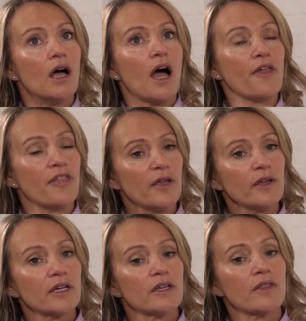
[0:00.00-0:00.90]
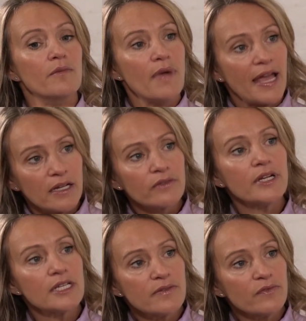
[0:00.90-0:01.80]
I think the main
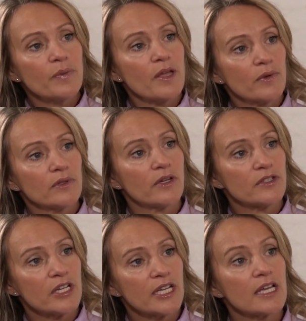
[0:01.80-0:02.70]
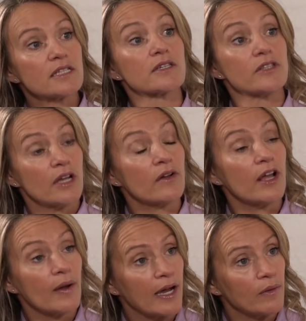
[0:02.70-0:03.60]
reason for people not doing it is because they don't
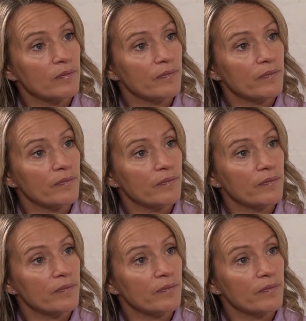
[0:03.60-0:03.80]
know how.